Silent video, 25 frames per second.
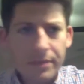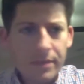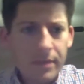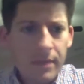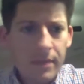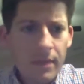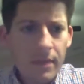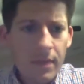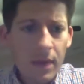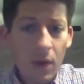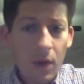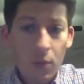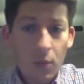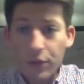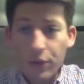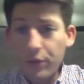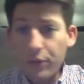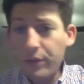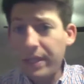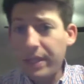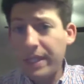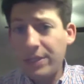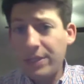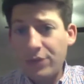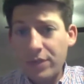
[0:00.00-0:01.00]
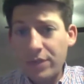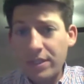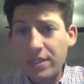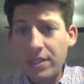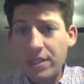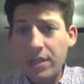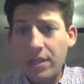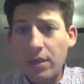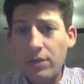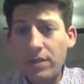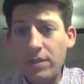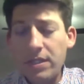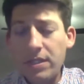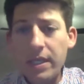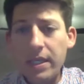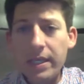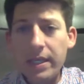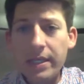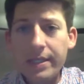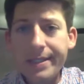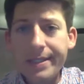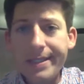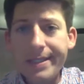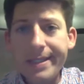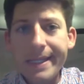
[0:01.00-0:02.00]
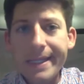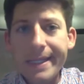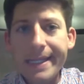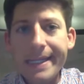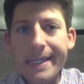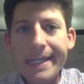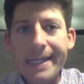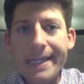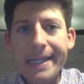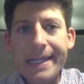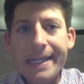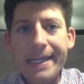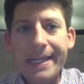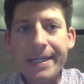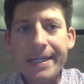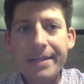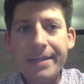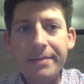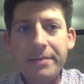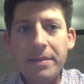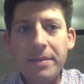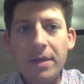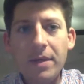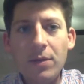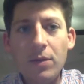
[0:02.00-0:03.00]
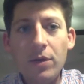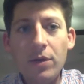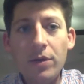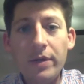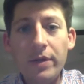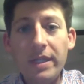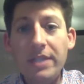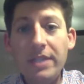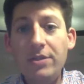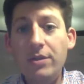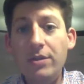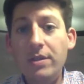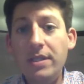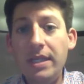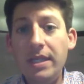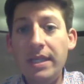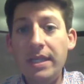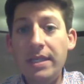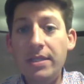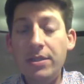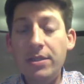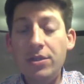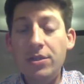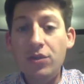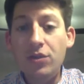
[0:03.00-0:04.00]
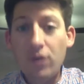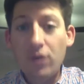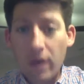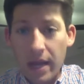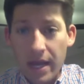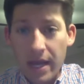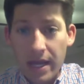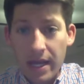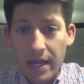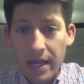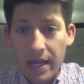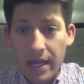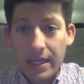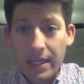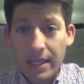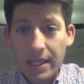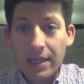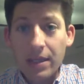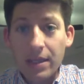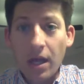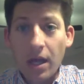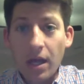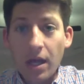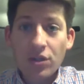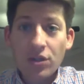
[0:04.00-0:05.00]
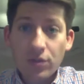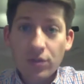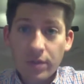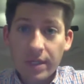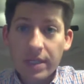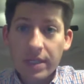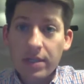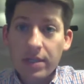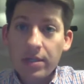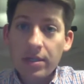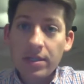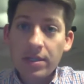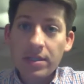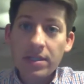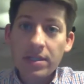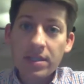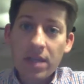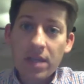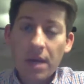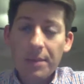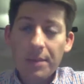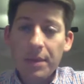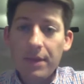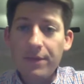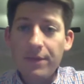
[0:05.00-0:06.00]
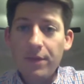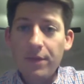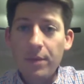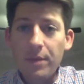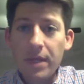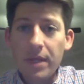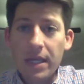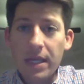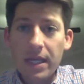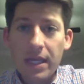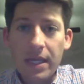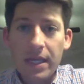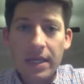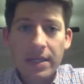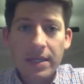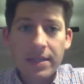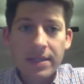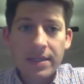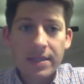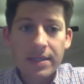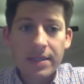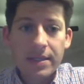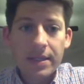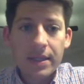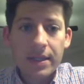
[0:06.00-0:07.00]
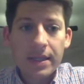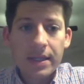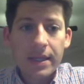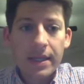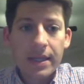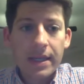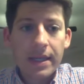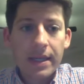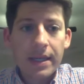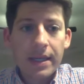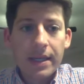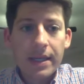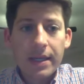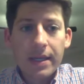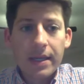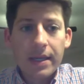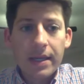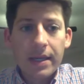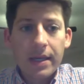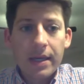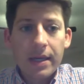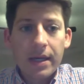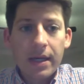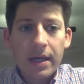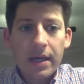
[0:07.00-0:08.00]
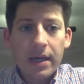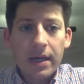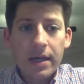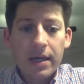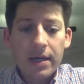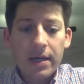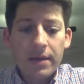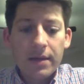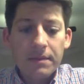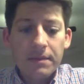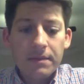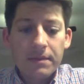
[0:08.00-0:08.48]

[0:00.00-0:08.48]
a renewed interest in those things, a renewed interest in trade and luxury goods coming from the East, and